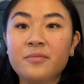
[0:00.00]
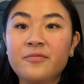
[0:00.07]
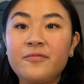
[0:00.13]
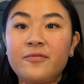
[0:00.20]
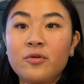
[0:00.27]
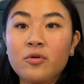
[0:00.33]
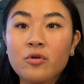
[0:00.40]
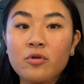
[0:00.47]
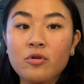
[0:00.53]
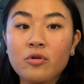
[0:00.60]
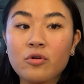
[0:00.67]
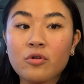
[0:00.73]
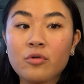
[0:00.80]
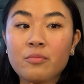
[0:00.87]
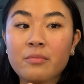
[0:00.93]

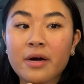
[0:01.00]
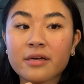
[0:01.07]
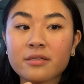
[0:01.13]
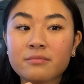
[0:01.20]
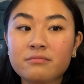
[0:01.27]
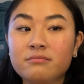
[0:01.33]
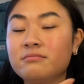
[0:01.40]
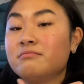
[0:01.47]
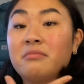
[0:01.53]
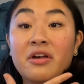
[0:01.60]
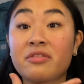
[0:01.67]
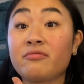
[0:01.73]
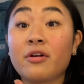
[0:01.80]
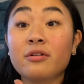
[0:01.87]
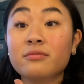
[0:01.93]
for my
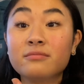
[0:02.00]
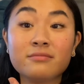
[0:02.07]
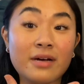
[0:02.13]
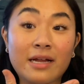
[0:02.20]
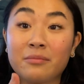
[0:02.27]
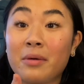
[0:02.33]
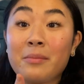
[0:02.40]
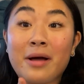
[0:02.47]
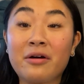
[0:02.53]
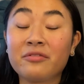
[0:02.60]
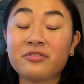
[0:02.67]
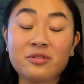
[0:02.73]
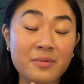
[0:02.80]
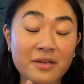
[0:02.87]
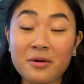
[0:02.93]
throat and my
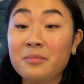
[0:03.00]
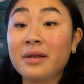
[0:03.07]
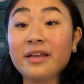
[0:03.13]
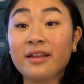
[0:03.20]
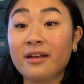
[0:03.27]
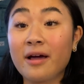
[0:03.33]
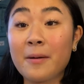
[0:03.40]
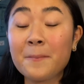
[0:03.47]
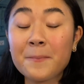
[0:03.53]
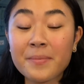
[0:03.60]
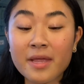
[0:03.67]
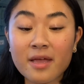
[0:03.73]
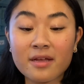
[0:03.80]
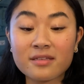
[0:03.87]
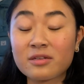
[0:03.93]
mouth to be completely numb.
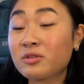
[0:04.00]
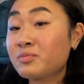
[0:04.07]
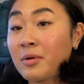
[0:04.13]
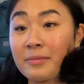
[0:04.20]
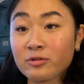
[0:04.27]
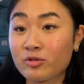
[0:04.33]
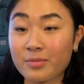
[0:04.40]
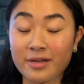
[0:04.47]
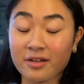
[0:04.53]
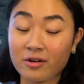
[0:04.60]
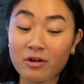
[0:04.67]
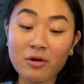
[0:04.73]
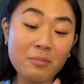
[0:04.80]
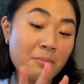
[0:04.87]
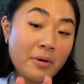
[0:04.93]
So I was probably dribbling a
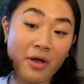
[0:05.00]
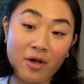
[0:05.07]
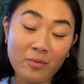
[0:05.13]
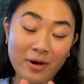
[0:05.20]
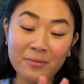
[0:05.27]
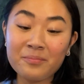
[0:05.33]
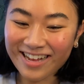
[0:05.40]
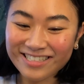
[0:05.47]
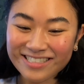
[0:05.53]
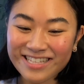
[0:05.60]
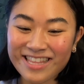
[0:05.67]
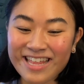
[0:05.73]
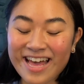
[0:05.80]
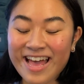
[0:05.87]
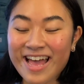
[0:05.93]
lot, but oh well. And
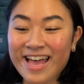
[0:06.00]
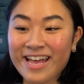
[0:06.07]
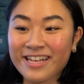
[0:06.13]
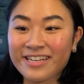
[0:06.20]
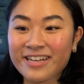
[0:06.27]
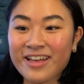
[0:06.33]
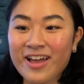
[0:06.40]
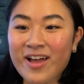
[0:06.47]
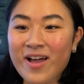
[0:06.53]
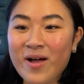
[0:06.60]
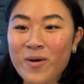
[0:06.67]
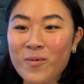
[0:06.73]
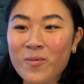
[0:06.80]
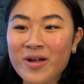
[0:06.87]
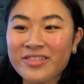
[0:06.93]
then
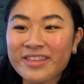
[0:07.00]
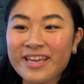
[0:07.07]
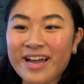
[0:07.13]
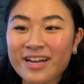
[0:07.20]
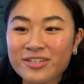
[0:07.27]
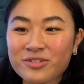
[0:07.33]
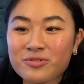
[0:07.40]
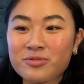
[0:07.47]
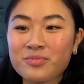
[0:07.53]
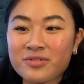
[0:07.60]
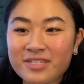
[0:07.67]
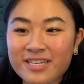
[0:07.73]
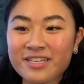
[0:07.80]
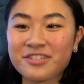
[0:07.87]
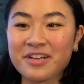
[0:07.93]
when the actual
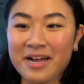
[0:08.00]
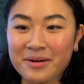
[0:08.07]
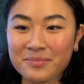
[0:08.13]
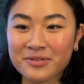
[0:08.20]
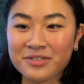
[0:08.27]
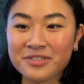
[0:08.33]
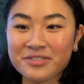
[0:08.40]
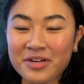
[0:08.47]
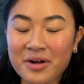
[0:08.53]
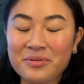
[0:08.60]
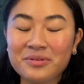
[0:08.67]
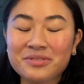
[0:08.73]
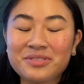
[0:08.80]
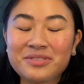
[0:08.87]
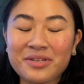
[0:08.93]
procedure happened, I
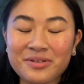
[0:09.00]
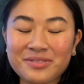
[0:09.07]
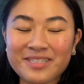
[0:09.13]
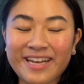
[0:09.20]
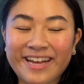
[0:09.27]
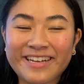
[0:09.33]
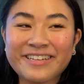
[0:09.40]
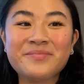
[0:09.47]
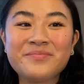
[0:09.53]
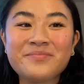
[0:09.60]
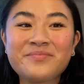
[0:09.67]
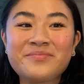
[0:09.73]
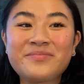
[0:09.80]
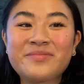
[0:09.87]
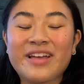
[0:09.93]
was so scared.
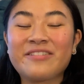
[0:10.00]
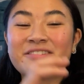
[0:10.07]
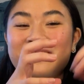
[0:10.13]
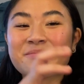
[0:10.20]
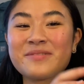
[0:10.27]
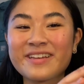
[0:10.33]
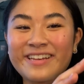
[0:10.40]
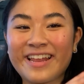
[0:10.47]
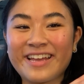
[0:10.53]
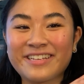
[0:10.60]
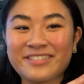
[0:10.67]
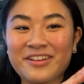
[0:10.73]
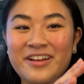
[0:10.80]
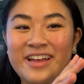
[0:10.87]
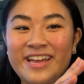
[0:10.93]
There is a big
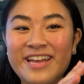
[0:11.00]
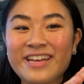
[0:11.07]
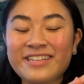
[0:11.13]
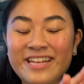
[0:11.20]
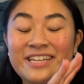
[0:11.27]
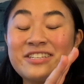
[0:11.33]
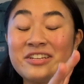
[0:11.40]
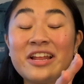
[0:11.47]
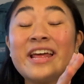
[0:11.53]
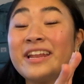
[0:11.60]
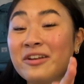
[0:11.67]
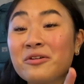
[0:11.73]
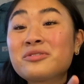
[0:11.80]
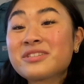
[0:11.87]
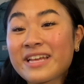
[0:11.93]
laser. It
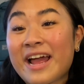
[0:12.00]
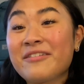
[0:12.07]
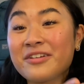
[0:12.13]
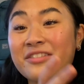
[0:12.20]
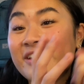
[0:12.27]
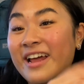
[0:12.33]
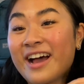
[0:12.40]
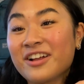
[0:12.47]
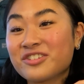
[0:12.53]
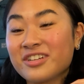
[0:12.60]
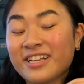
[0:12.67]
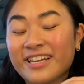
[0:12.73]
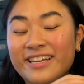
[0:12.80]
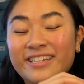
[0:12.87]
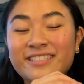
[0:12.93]
looks scarier than it
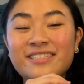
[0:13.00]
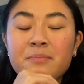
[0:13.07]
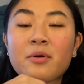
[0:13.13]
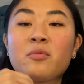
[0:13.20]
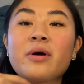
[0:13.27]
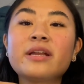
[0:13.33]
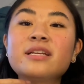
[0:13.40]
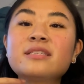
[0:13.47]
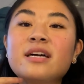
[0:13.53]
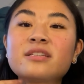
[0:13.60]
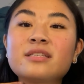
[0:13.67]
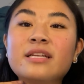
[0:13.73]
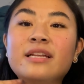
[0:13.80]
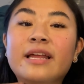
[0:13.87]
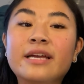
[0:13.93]
actually is. But when he's
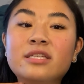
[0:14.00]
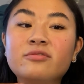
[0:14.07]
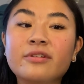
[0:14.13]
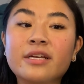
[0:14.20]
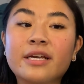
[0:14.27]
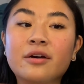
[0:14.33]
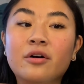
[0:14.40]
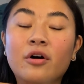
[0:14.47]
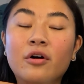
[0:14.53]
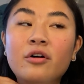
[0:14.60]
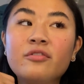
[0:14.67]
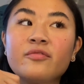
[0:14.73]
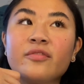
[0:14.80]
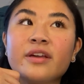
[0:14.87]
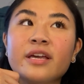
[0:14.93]
actually lasering it
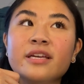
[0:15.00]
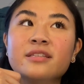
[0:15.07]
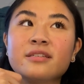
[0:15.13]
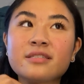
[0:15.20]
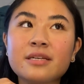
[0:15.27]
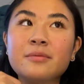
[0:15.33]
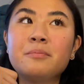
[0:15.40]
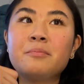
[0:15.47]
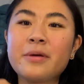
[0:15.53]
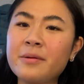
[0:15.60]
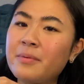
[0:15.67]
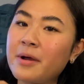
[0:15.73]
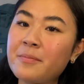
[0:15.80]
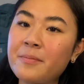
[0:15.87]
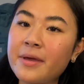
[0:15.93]
off, he does it bit
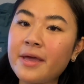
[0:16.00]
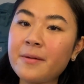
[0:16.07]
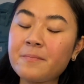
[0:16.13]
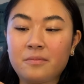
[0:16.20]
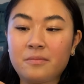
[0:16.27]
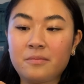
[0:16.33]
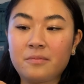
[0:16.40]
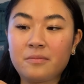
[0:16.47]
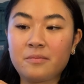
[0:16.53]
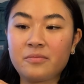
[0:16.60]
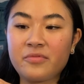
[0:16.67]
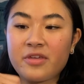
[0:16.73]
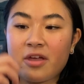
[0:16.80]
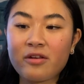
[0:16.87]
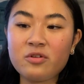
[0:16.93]
by bit.
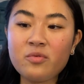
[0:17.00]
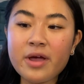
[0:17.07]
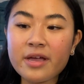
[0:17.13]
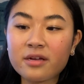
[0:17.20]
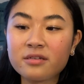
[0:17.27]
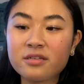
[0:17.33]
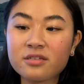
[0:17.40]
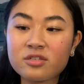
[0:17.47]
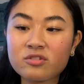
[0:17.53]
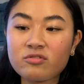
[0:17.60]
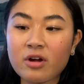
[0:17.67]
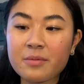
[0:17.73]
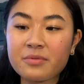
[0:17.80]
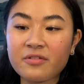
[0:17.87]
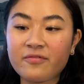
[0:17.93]
the only way I can
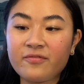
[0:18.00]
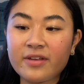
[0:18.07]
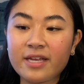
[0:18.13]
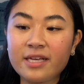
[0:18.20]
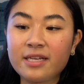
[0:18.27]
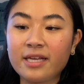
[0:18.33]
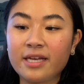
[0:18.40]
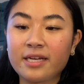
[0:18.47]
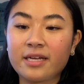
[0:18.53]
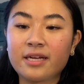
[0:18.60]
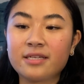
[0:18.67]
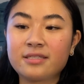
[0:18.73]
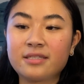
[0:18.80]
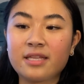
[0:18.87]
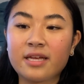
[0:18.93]
describe the feeling
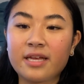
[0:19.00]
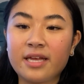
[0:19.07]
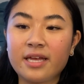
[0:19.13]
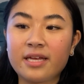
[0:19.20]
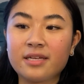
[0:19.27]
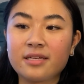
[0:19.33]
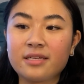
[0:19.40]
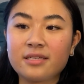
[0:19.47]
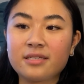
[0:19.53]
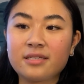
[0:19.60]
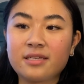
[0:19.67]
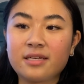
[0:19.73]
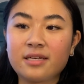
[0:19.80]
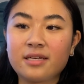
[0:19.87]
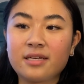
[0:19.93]
is that
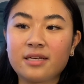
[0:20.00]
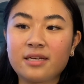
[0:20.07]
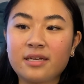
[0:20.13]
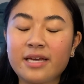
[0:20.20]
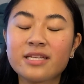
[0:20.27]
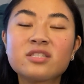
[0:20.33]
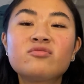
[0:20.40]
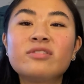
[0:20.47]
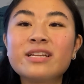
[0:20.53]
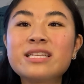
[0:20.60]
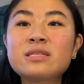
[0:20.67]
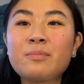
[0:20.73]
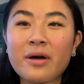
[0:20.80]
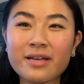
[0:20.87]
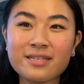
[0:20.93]
it's really
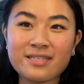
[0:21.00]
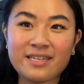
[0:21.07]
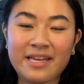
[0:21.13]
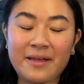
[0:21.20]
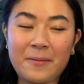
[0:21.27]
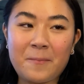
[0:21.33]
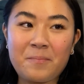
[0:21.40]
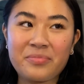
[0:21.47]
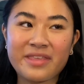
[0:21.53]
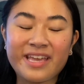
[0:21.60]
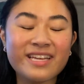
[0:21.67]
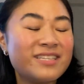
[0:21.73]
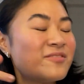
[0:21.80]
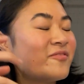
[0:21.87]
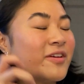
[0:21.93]
spicy.
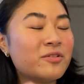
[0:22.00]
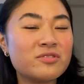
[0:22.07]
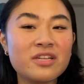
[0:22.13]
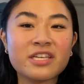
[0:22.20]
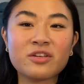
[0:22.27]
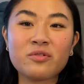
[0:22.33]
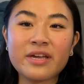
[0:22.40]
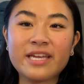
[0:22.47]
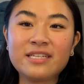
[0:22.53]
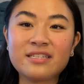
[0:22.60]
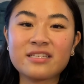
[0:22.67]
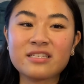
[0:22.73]
It feels like you're eating